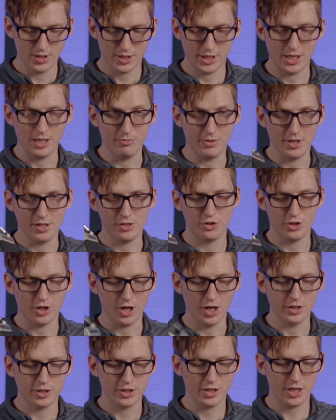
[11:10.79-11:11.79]
Keep this
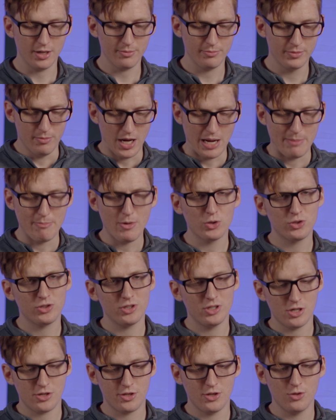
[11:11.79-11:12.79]
charged up. I
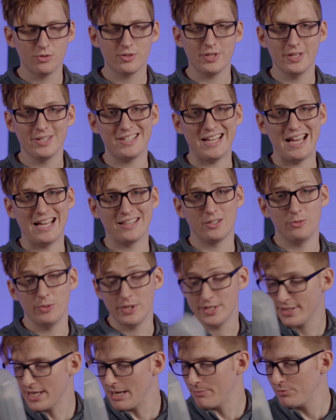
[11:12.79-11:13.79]
mostly just use this at the
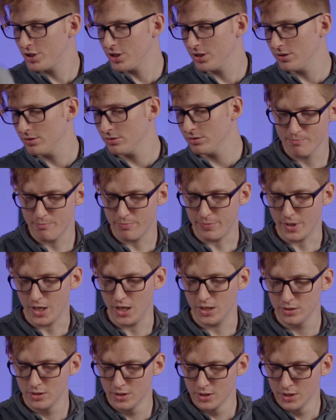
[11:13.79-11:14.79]
reception,
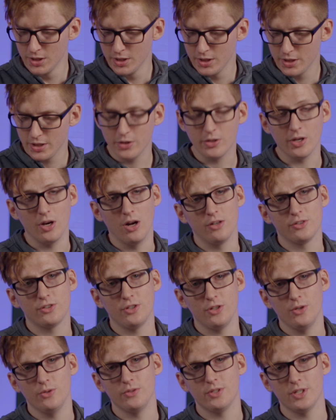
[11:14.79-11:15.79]
but you can also
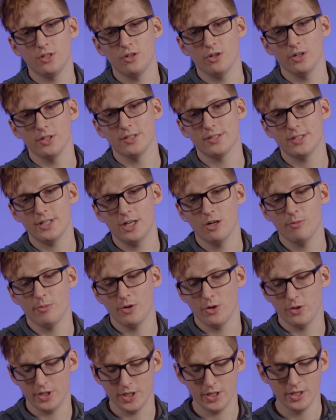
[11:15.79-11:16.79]
use it during the
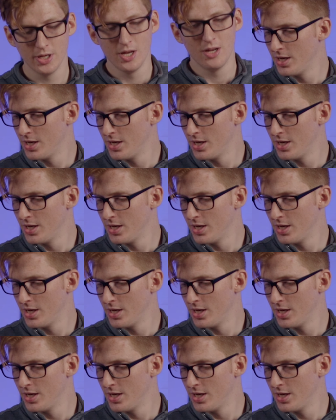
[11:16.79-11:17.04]
ceremony.